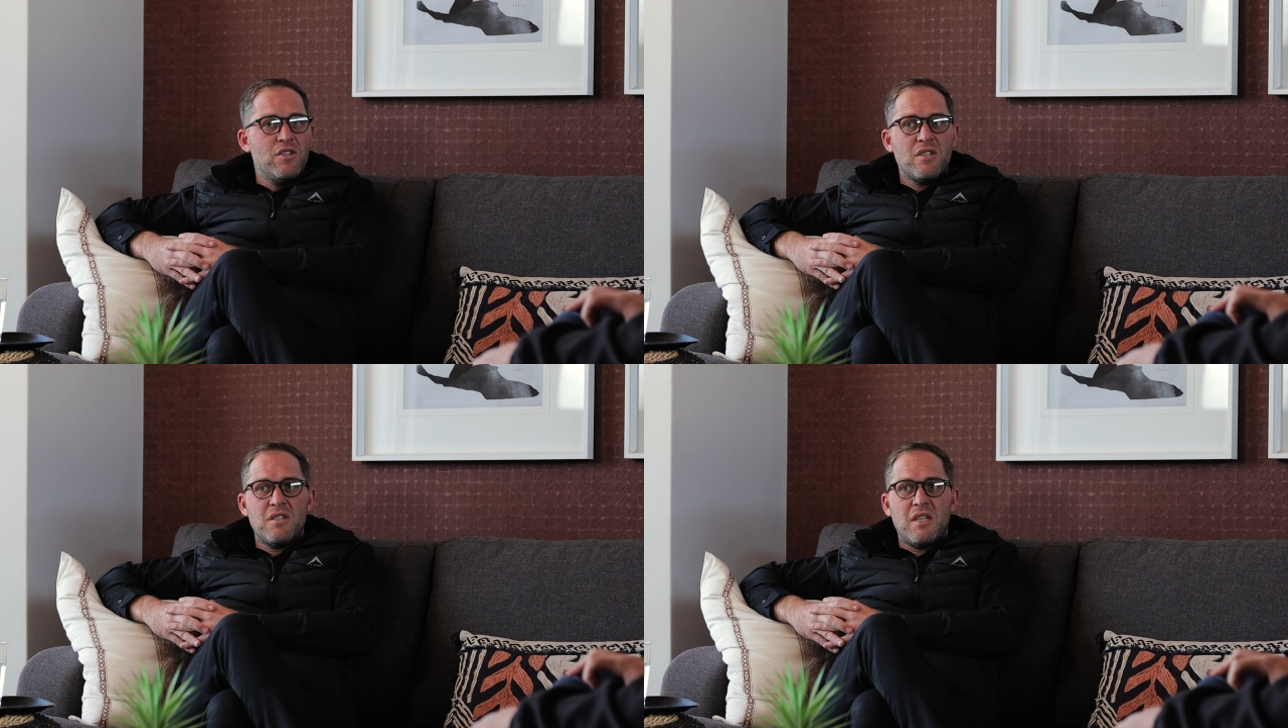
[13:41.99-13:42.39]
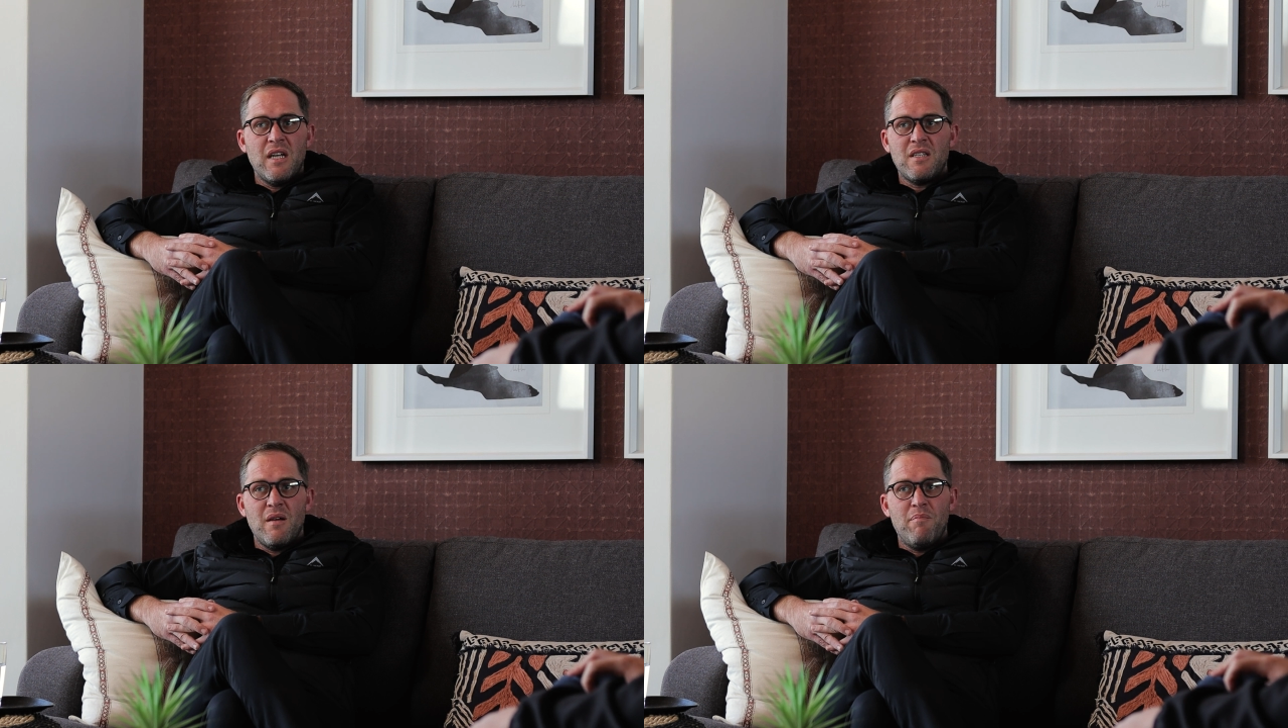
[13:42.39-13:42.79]
just
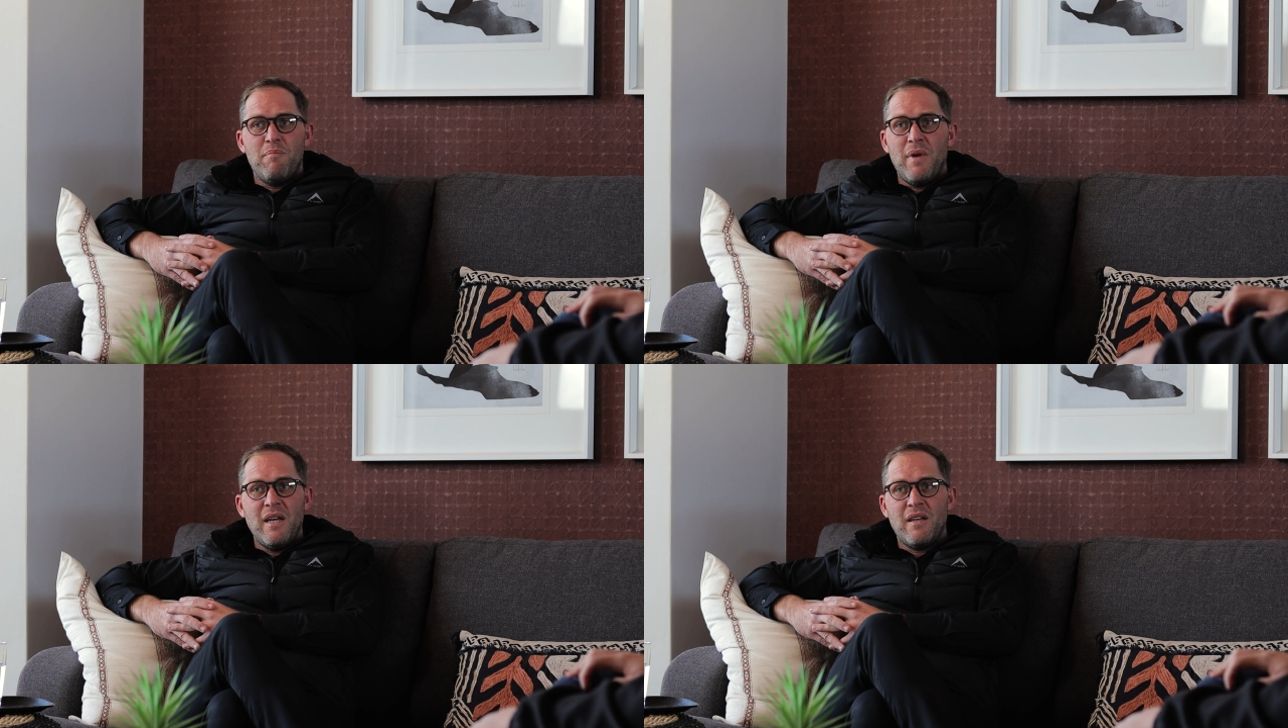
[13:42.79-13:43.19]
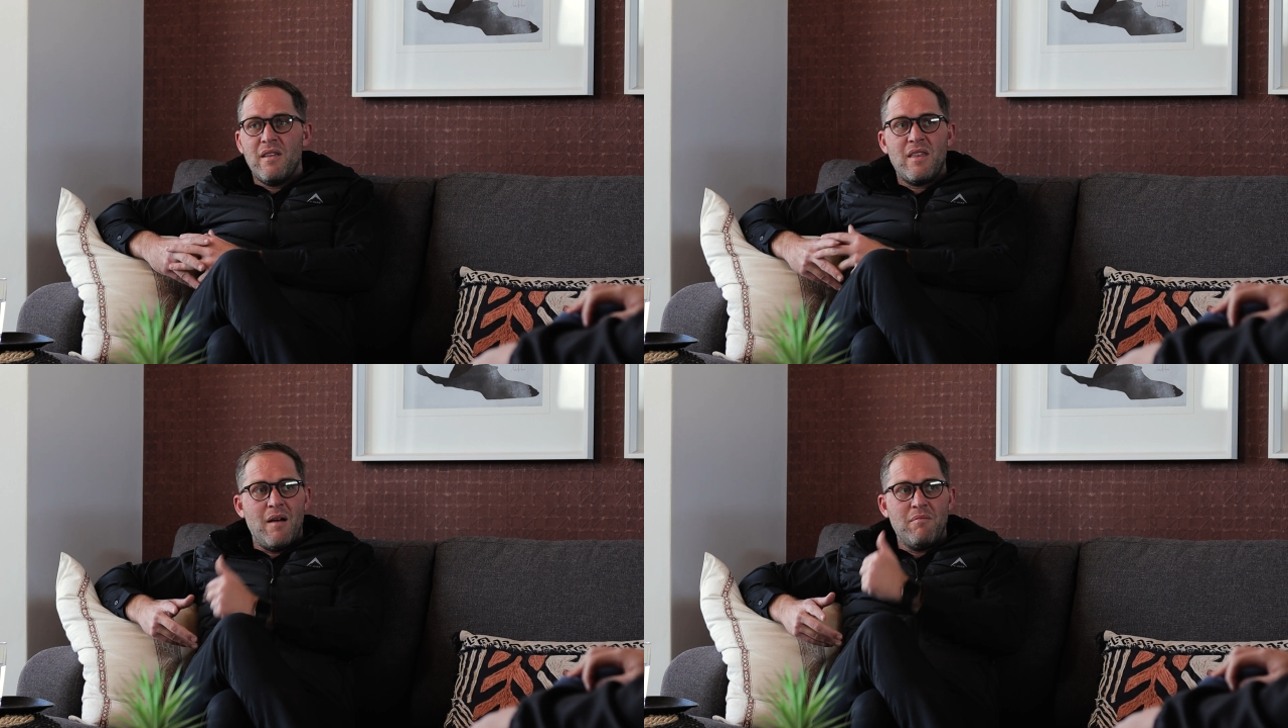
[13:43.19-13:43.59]
gets a big
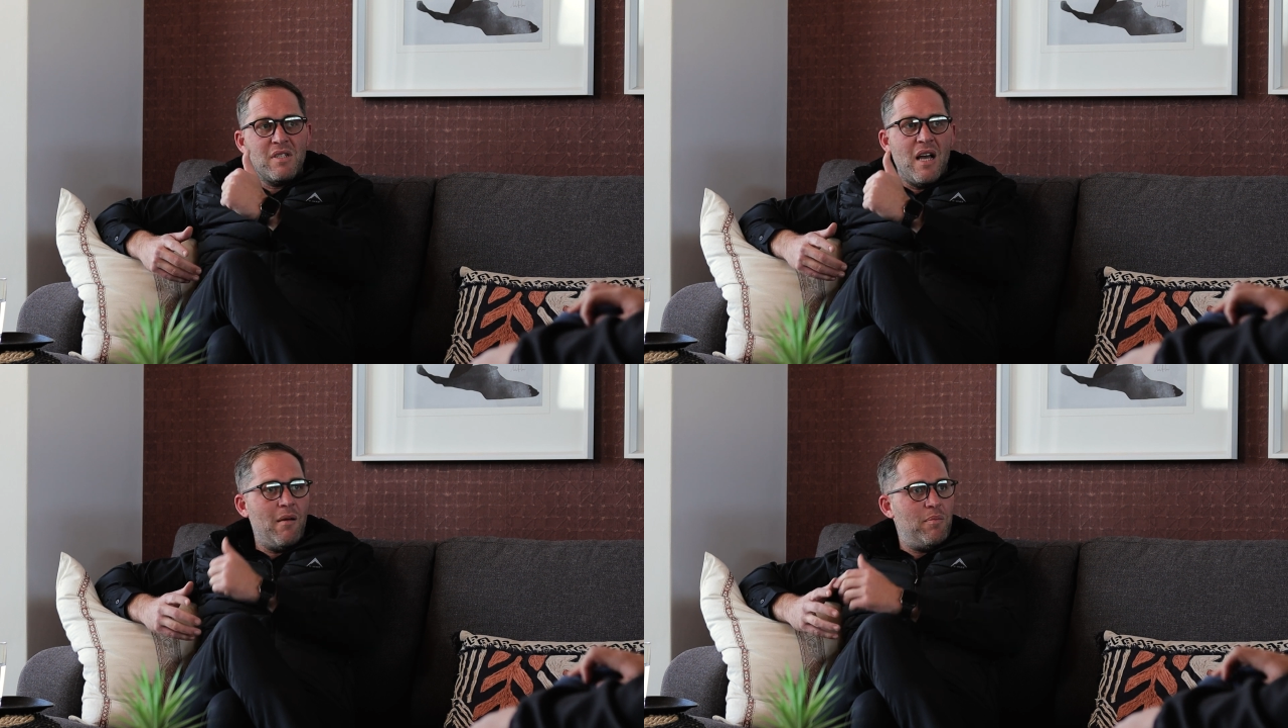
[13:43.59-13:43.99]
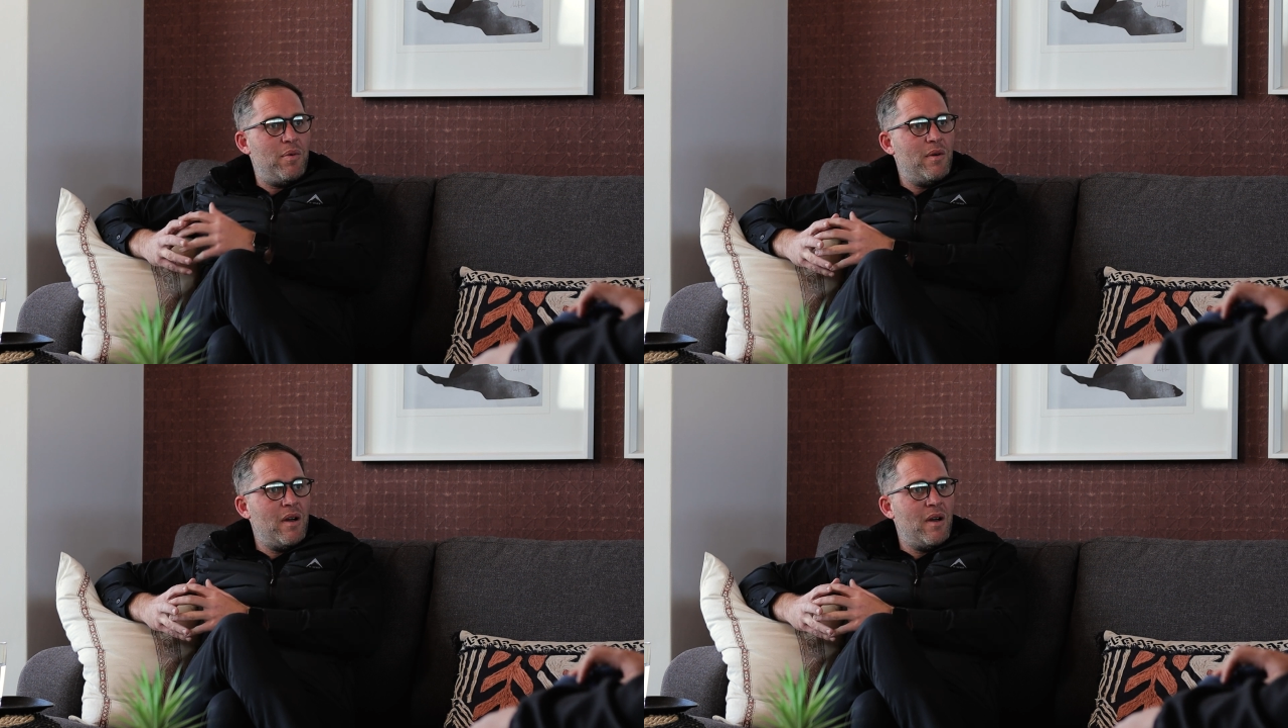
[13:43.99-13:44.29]
thumbs up.